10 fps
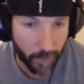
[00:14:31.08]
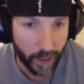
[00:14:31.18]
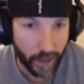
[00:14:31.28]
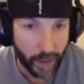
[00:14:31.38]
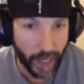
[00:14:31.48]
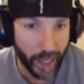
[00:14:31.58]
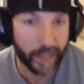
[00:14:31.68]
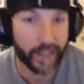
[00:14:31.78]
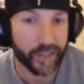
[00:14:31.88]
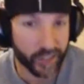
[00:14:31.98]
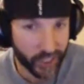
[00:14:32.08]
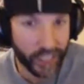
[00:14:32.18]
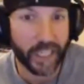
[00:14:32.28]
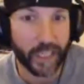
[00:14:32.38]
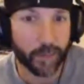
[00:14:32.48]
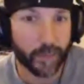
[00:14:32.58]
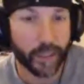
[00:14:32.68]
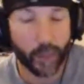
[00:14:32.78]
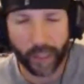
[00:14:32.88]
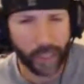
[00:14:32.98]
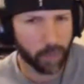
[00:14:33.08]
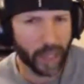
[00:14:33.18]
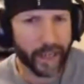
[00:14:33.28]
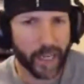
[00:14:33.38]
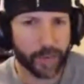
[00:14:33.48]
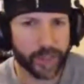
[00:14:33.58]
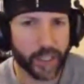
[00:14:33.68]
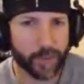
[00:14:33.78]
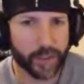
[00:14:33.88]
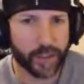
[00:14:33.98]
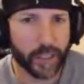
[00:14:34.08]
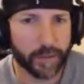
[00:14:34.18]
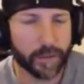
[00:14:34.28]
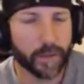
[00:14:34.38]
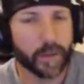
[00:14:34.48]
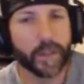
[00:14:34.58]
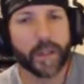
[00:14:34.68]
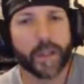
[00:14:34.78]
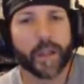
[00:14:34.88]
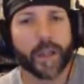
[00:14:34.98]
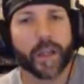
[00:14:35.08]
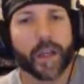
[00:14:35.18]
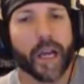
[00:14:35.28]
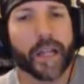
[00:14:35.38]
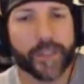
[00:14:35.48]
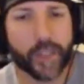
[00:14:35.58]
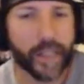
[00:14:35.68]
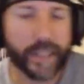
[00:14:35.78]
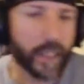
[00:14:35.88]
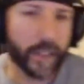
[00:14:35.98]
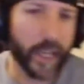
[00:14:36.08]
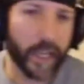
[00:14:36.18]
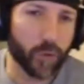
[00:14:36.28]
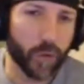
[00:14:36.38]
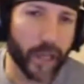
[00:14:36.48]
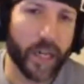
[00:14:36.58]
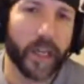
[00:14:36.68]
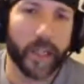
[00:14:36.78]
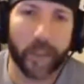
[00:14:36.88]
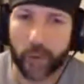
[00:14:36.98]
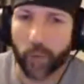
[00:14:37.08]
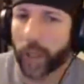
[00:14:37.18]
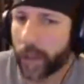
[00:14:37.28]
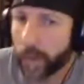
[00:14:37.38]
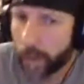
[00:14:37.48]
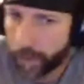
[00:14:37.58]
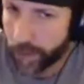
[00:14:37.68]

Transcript: Vietnam and his team. They were like a Black Ops team and stuff, and so that's how they kind of retcon it to where